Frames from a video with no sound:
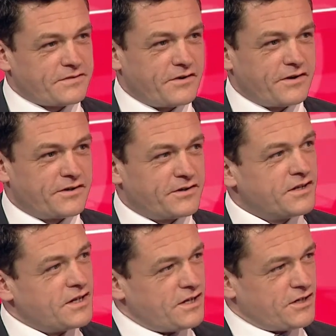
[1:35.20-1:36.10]
very good.
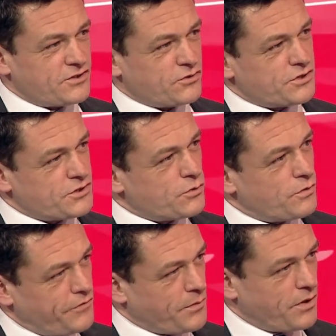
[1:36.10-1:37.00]
And Sean, does your
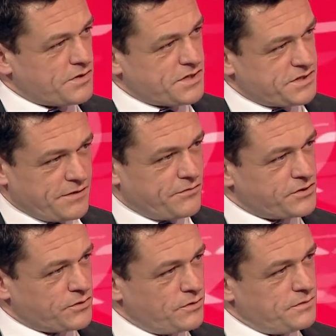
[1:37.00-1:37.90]
review process differ
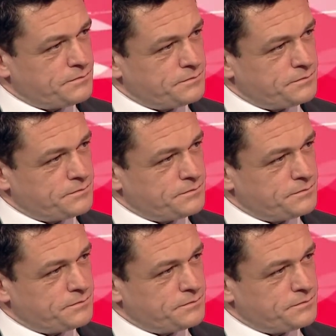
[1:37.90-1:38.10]
at all?